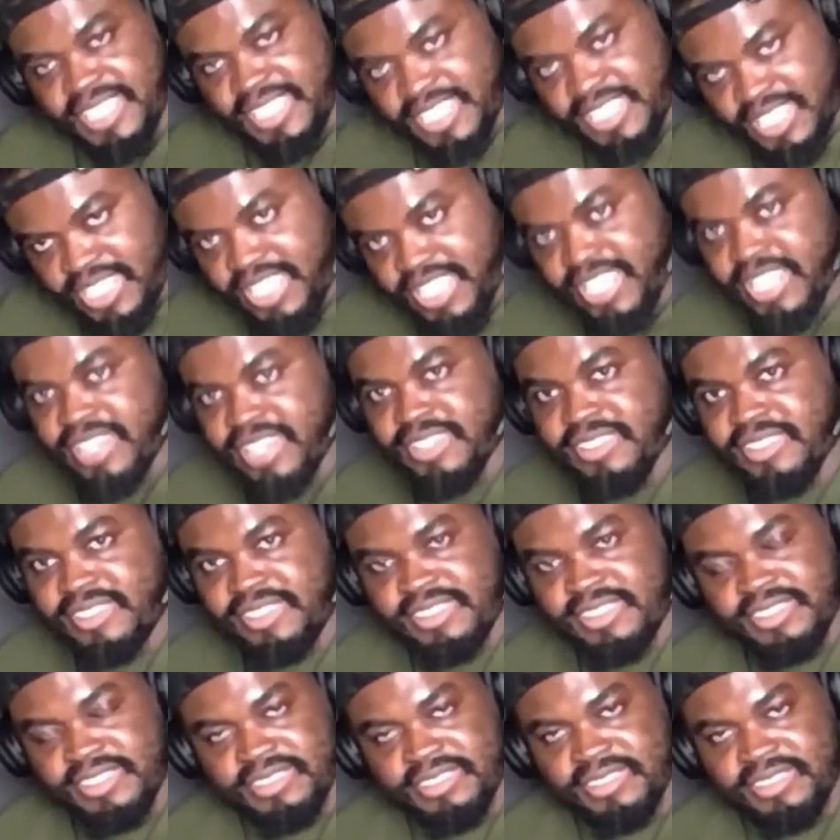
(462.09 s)

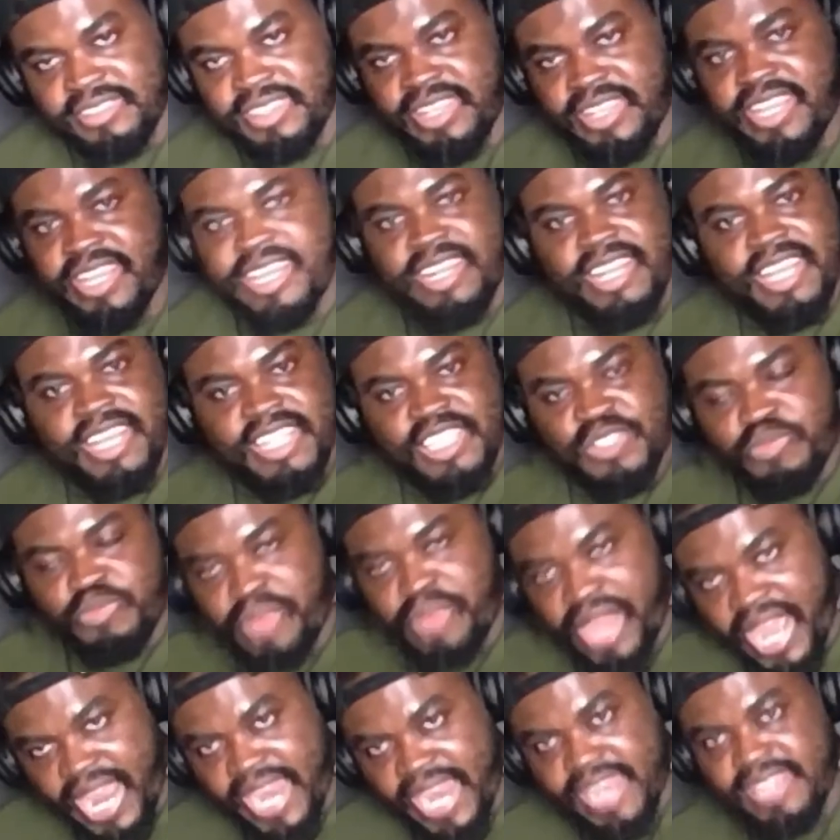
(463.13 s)
giants,
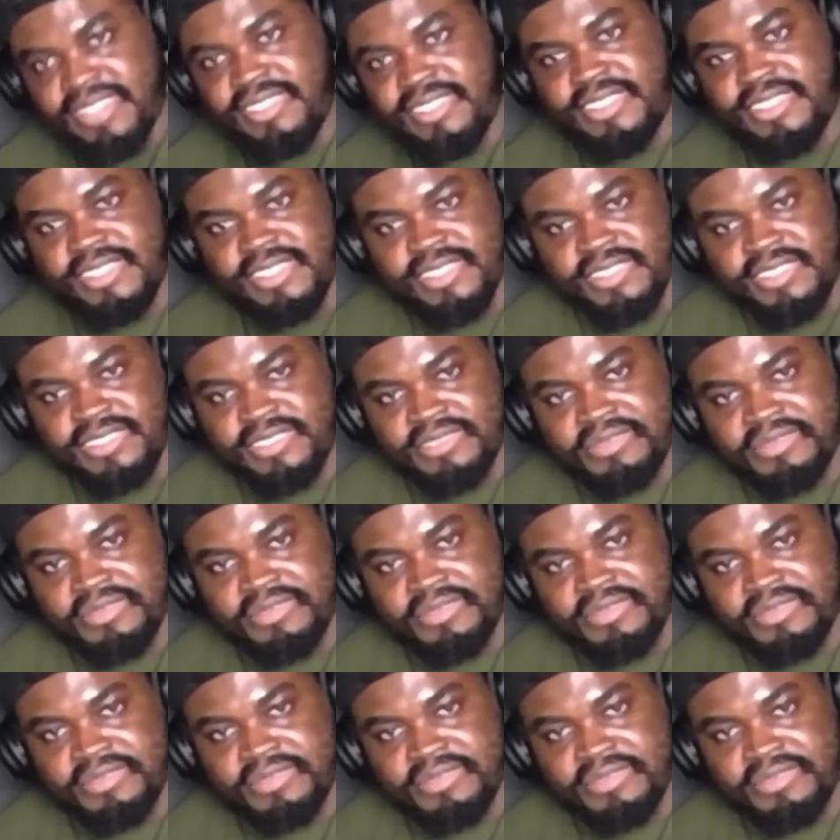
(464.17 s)
despite